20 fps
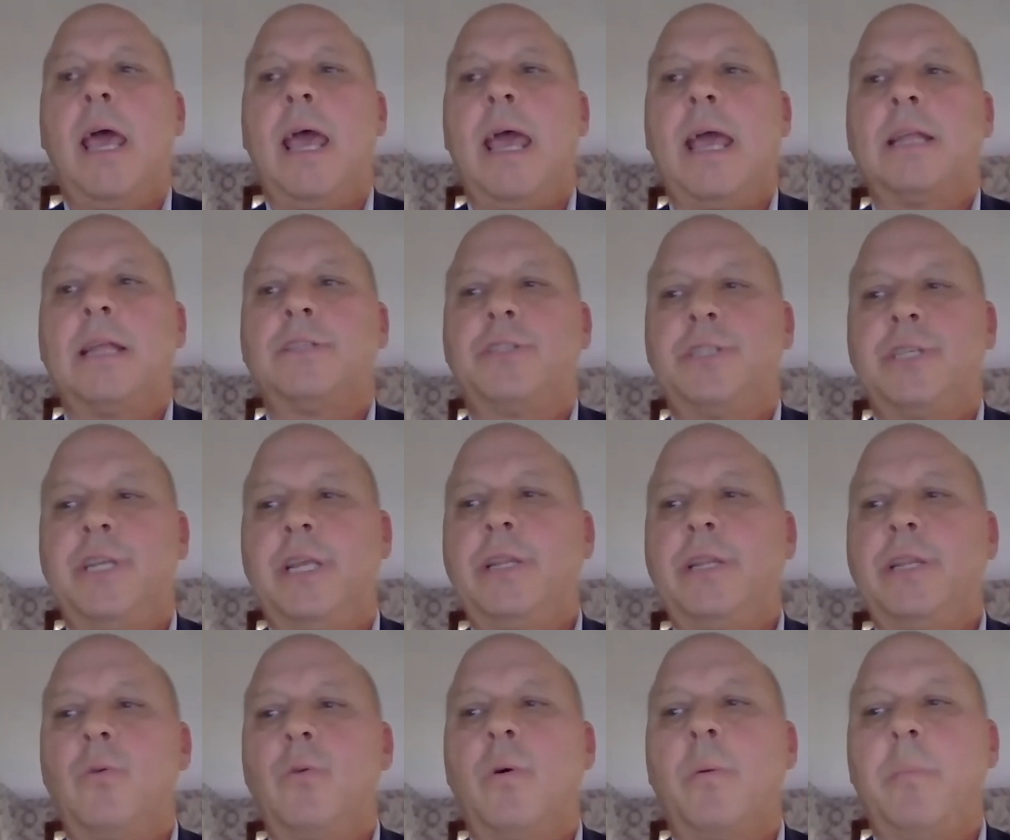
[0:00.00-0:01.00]
And she
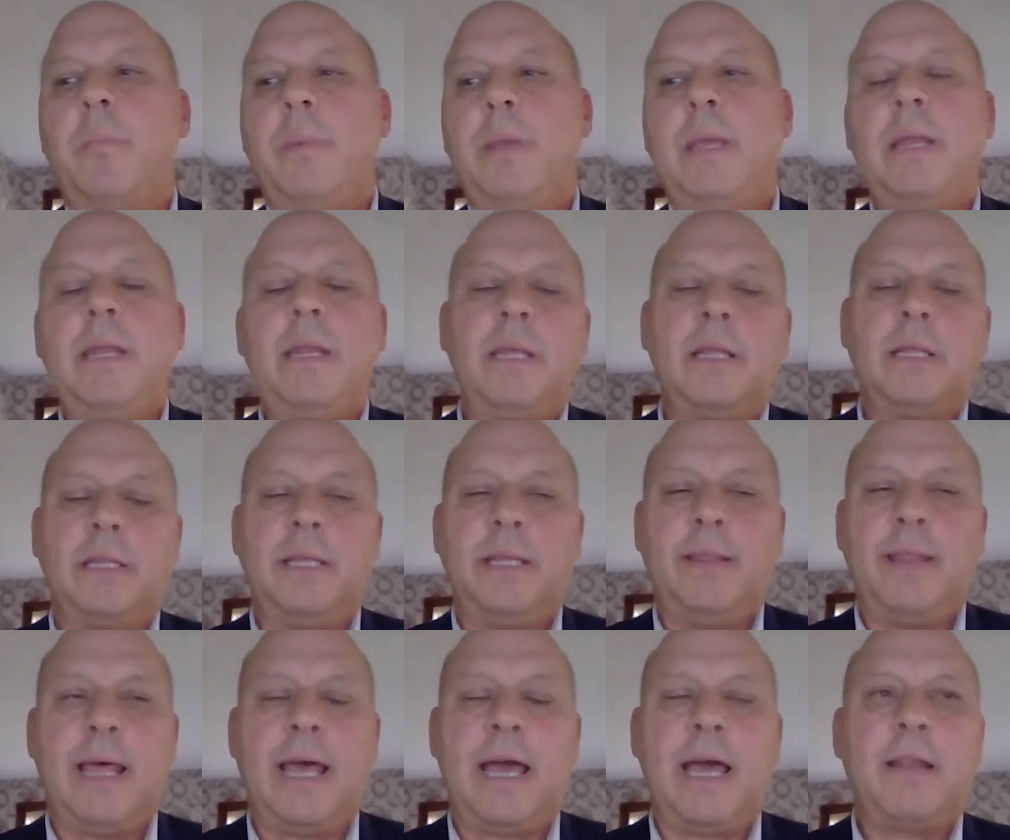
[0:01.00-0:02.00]
knew
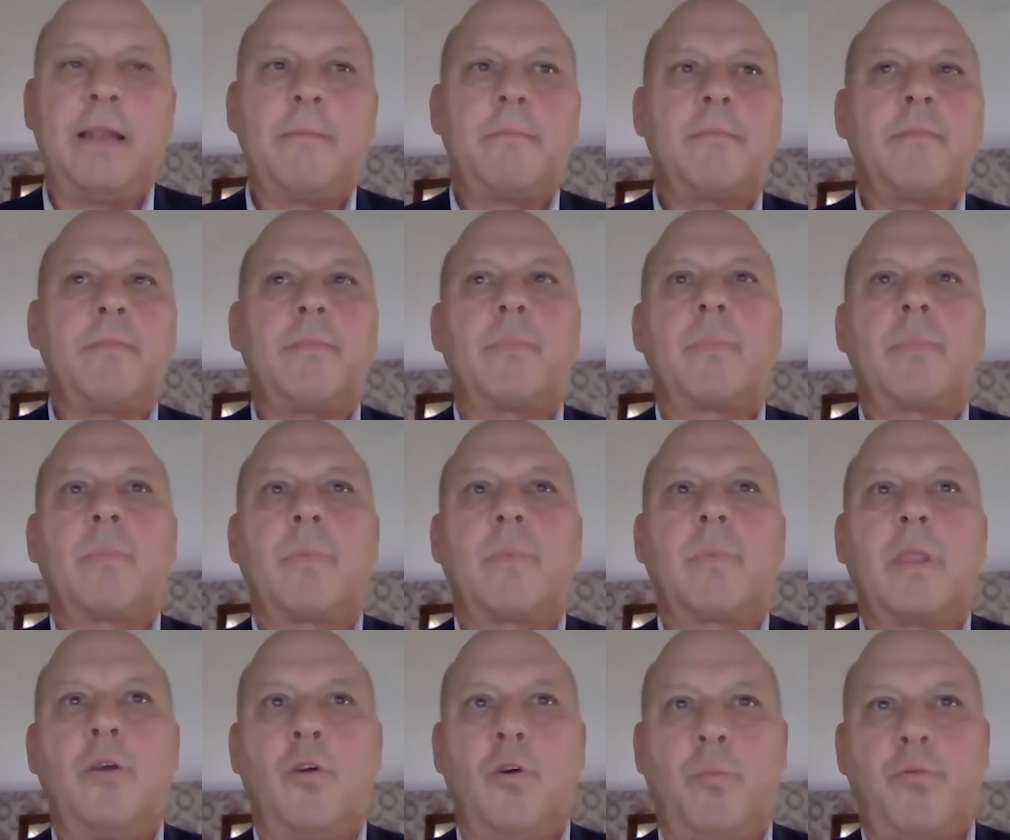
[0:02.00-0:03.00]
immediately that
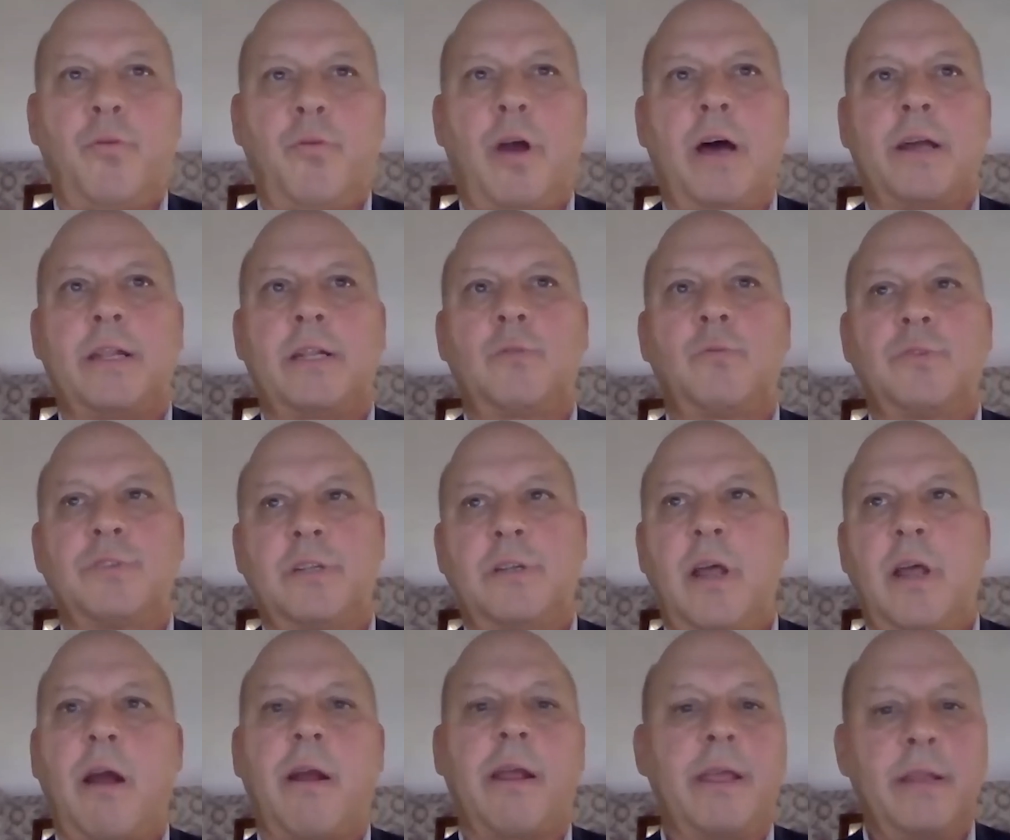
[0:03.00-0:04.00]
her product was a
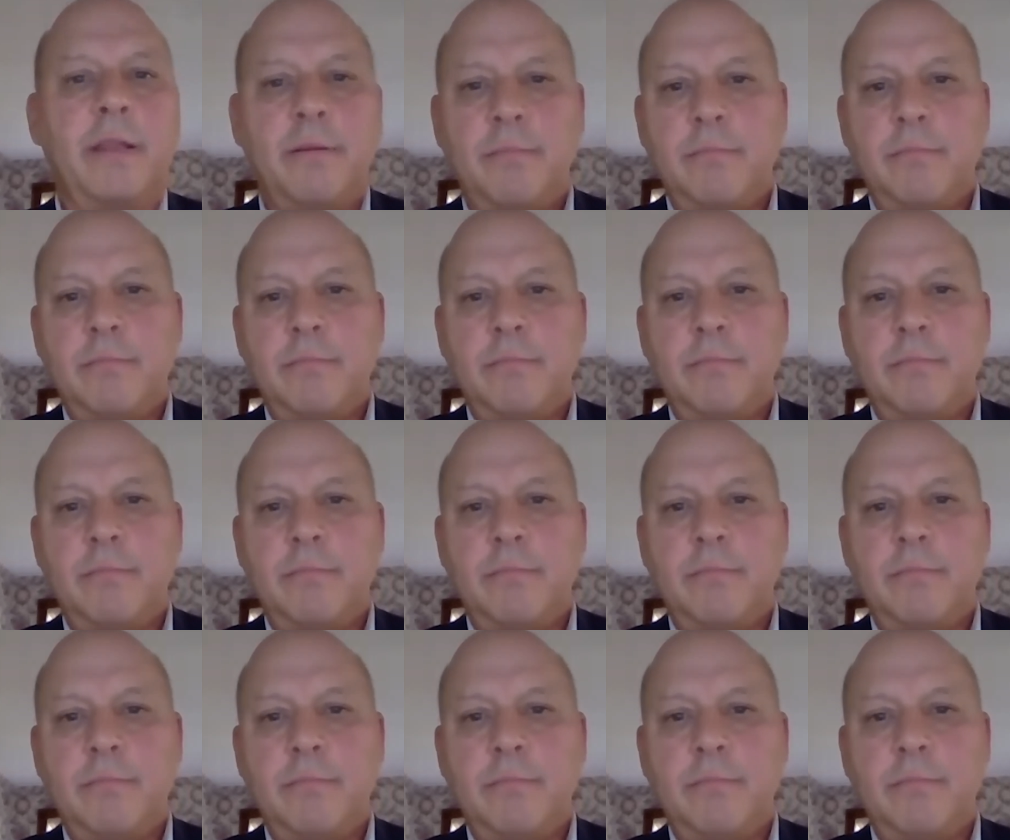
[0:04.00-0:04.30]
target.